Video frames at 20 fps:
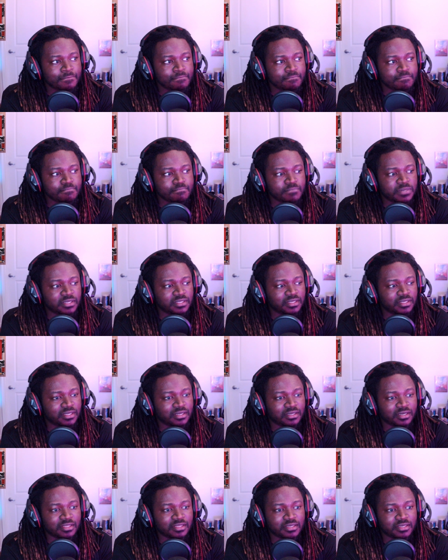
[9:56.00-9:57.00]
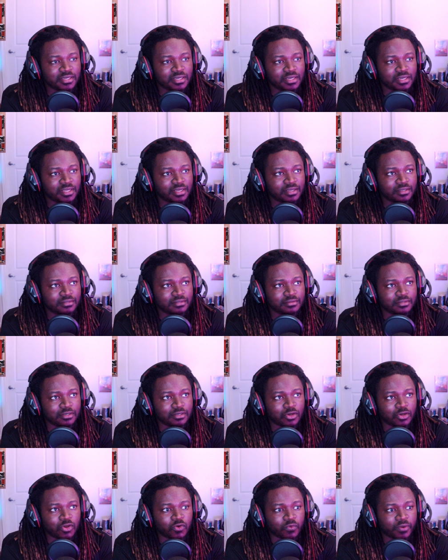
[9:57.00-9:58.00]
but yeah, other than that,
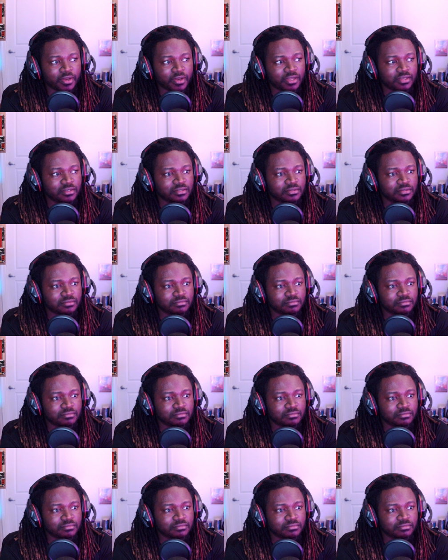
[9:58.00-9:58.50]
great,